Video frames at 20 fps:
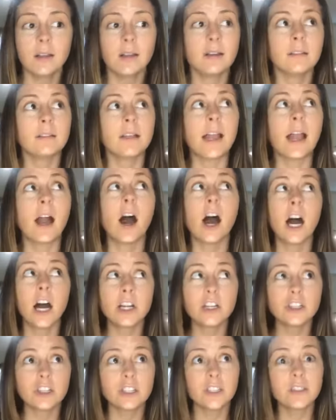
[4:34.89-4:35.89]
like
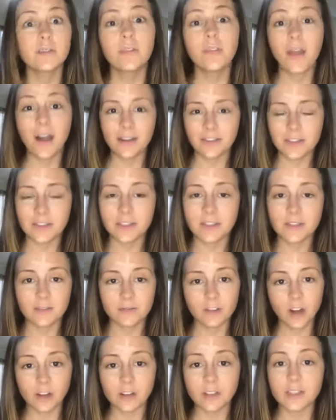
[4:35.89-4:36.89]
hundreds of thousands of
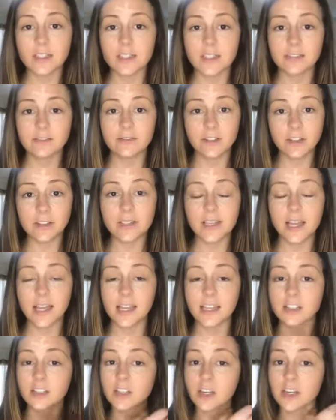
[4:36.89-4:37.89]
dollars, it feels
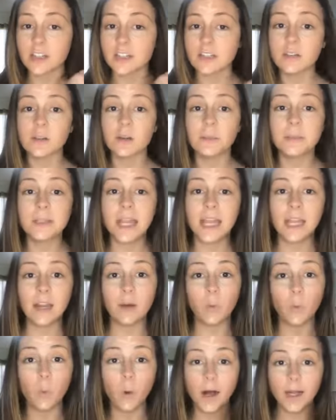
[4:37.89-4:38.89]
like, just to
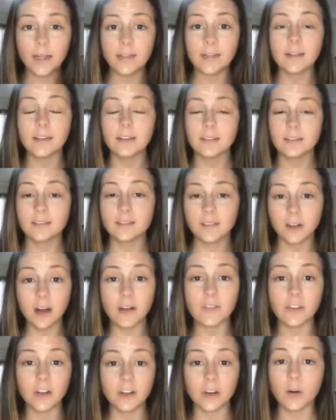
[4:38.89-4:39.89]
obtain one
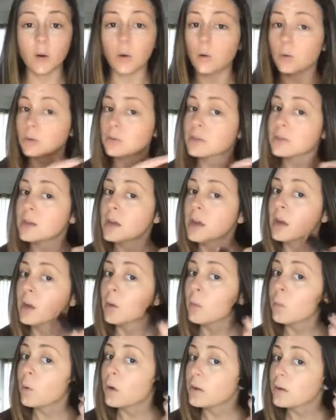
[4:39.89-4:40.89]
of your goals.
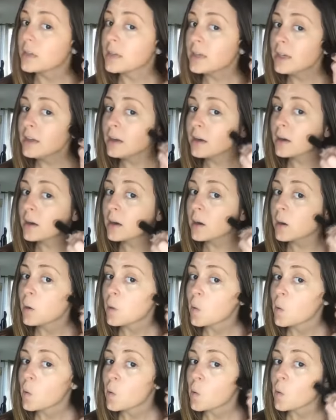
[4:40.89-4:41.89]
Well, here,
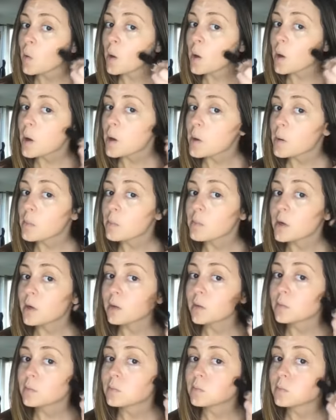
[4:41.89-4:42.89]
um,
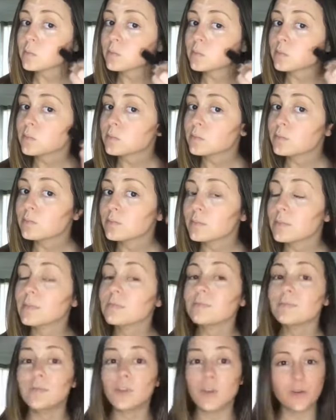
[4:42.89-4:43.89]

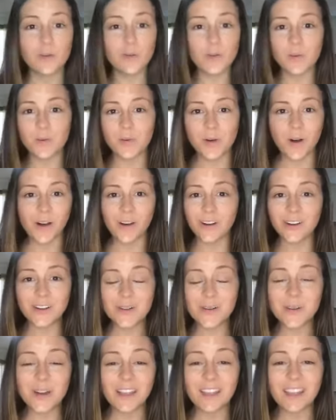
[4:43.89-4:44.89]
you aren't
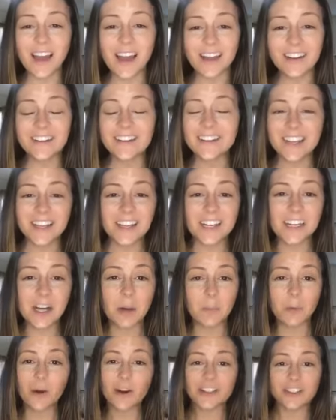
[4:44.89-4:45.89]
doing that. It's like a
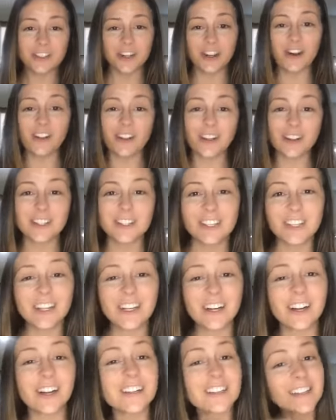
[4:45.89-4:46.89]
couple hundred dollars that
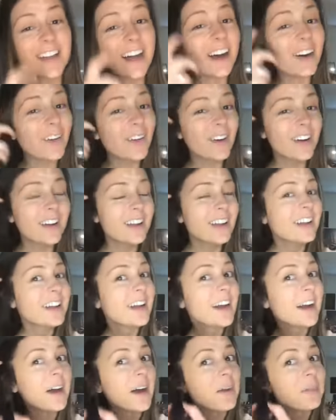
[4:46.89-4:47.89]
you're going to sell
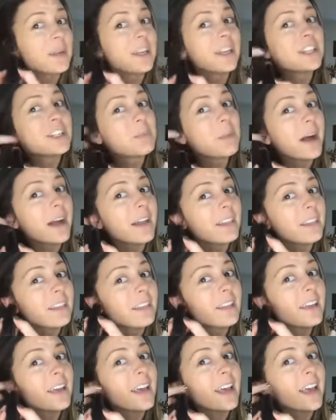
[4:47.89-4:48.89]
um, each month
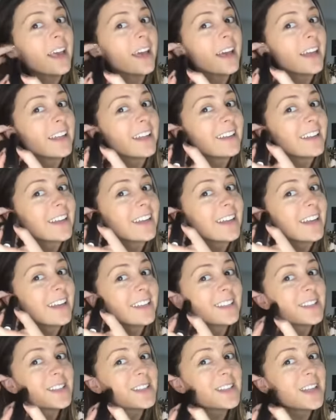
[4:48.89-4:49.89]
and
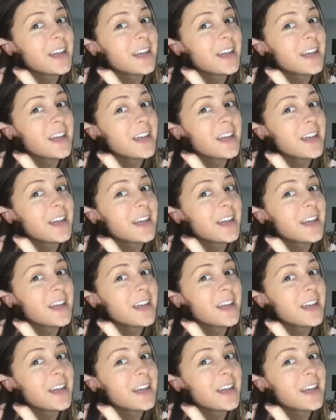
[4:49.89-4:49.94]
it's